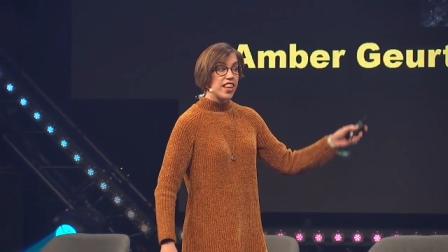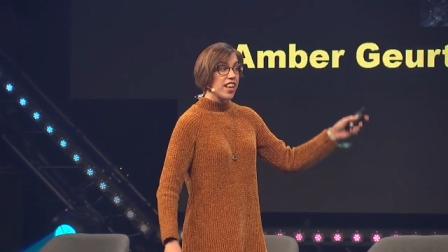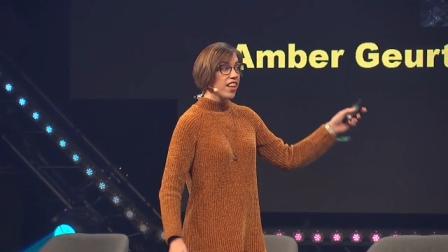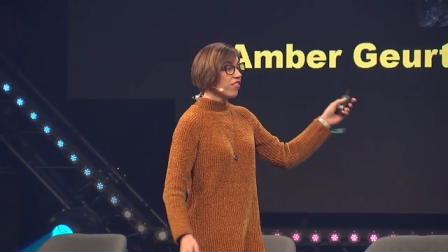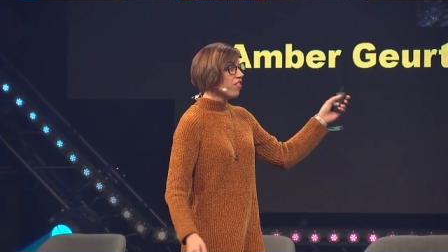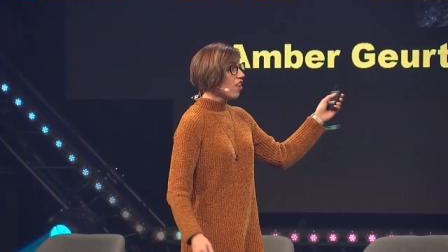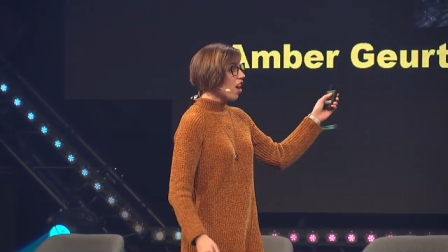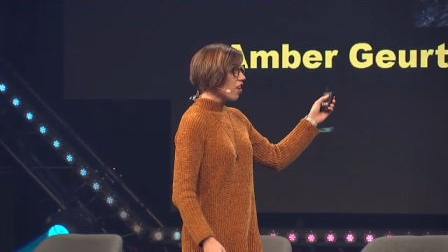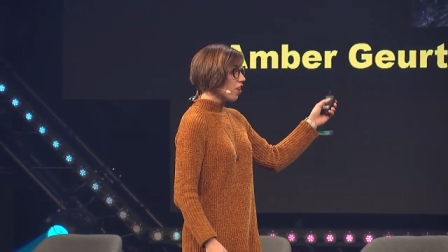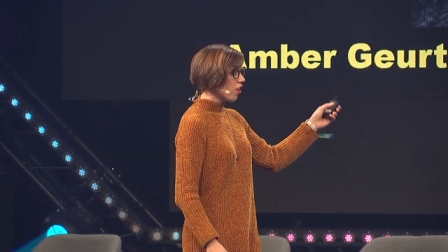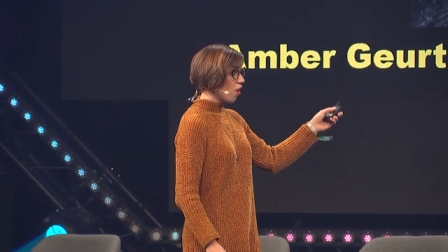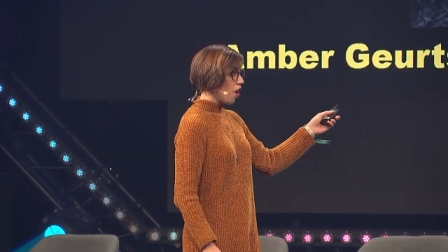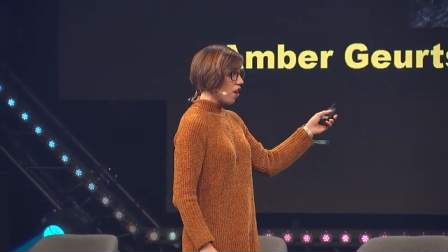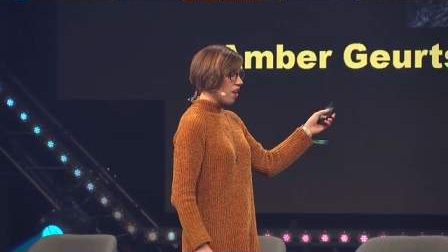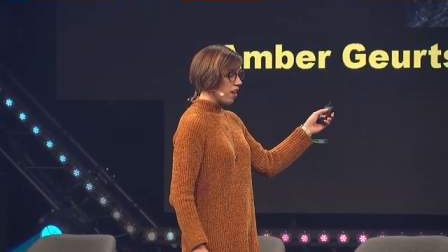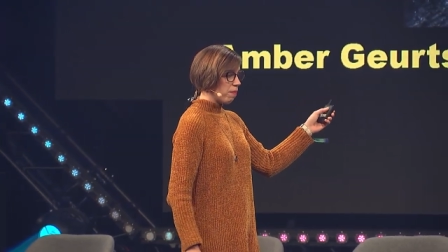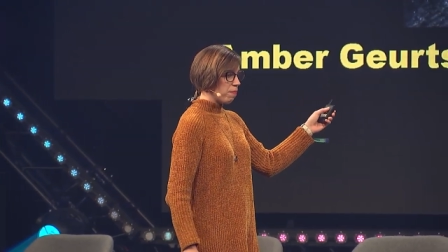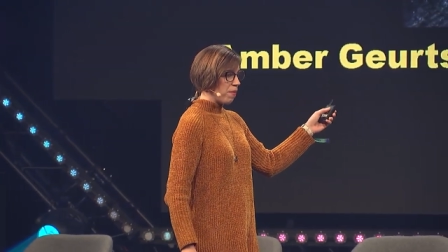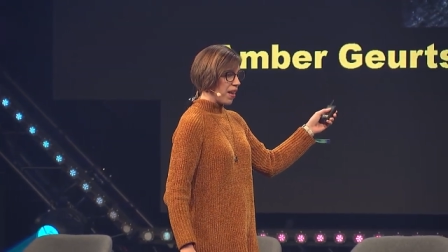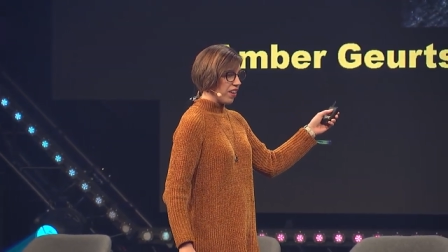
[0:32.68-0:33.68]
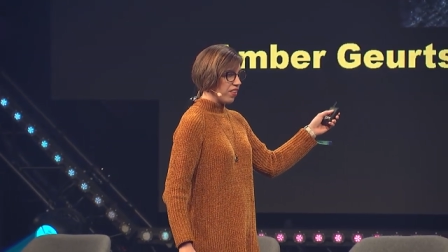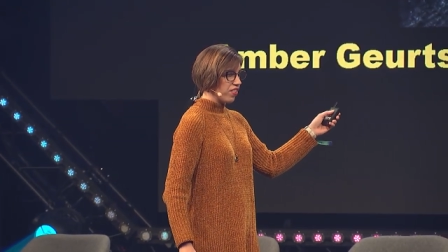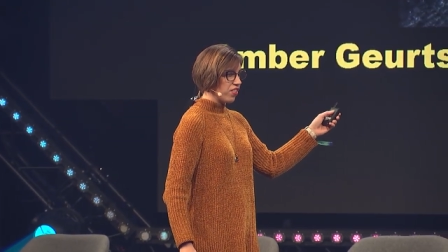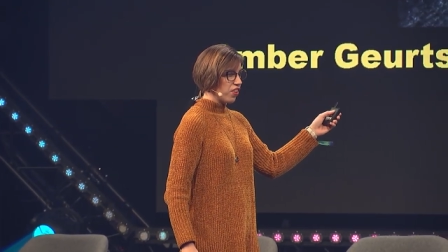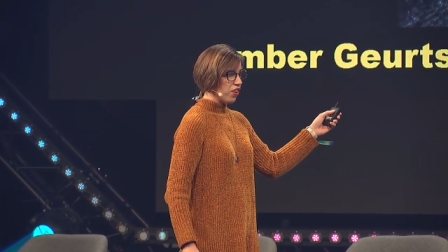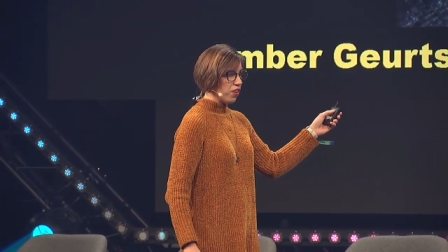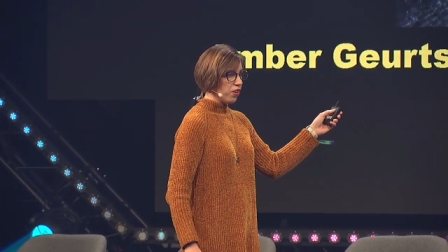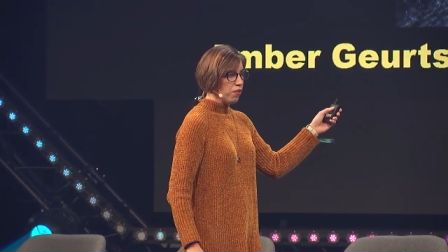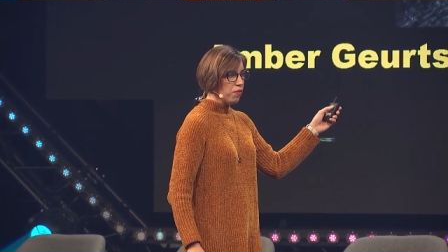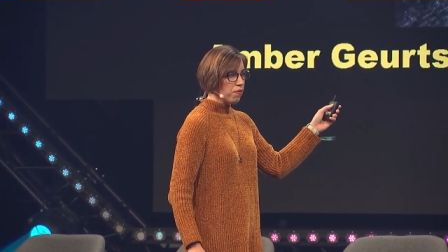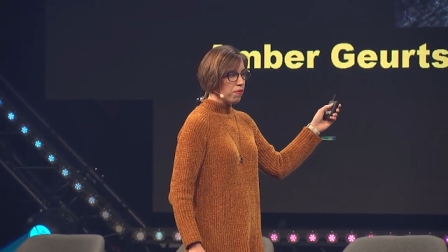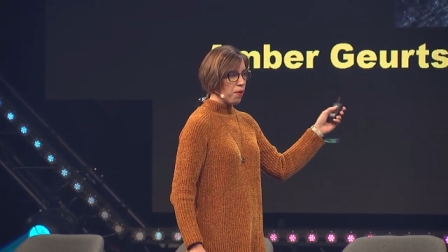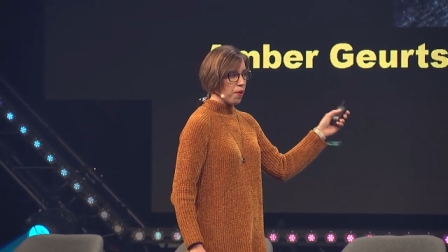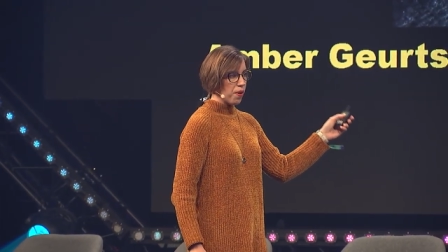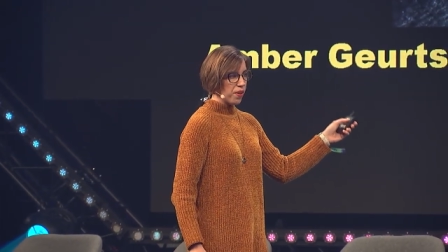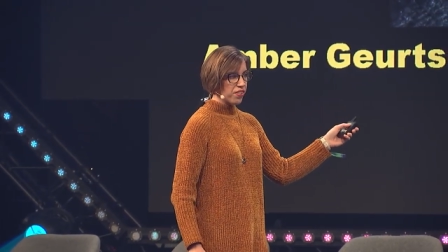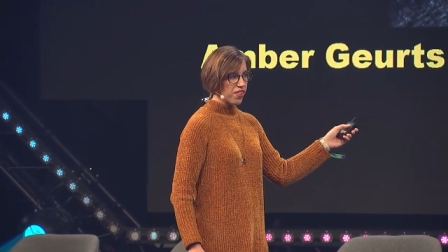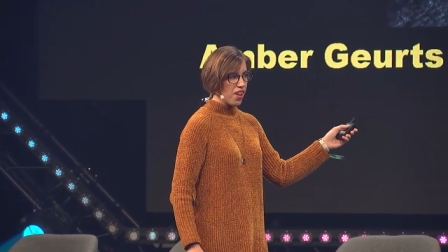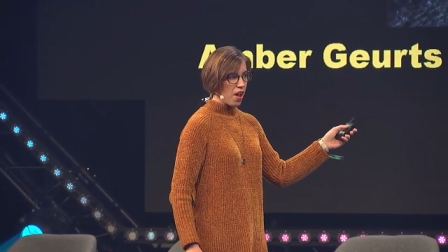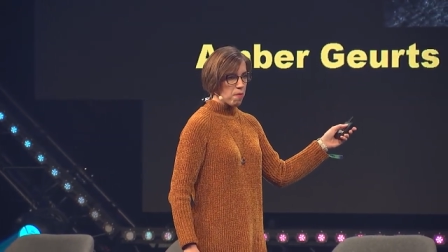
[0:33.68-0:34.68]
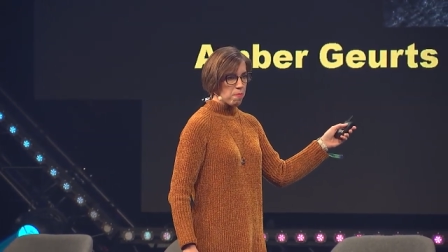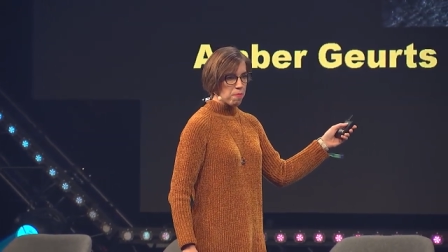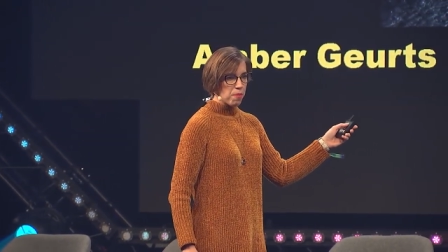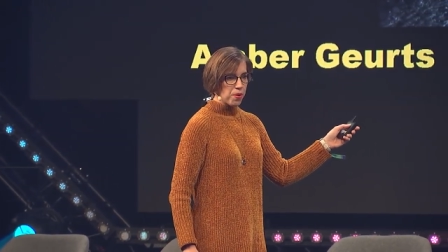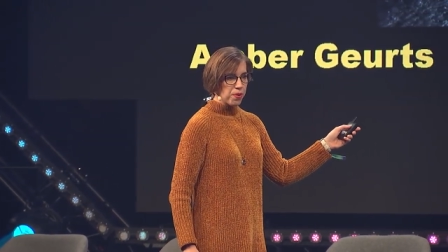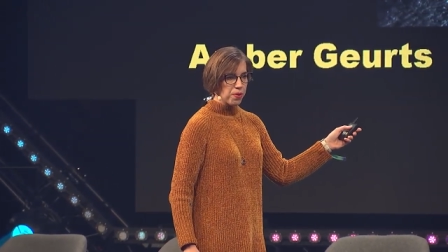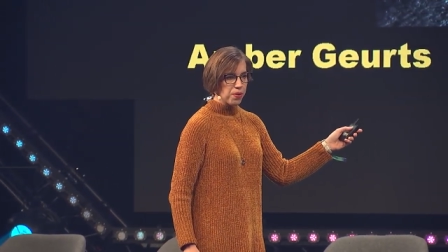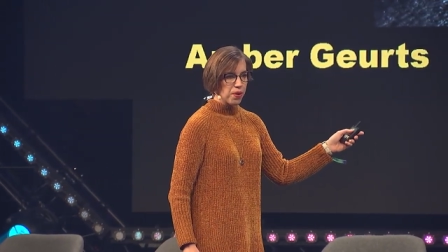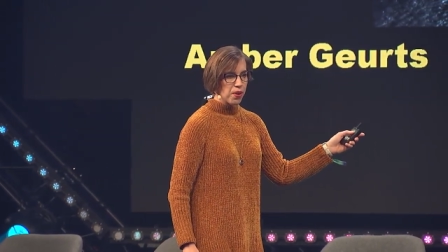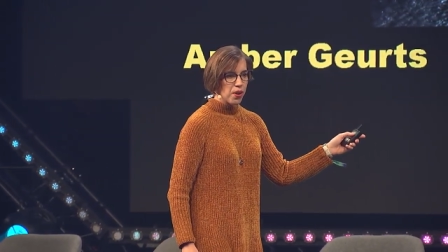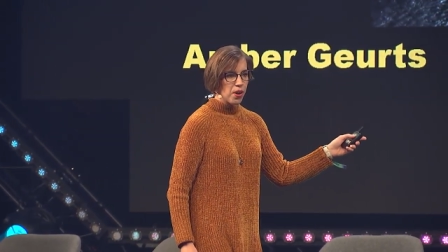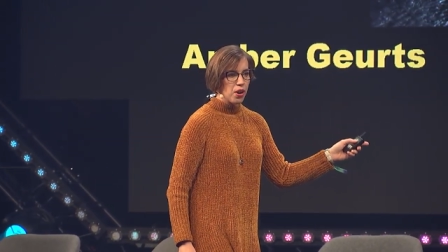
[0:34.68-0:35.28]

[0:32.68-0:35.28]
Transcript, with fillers: This iconic picture, for example,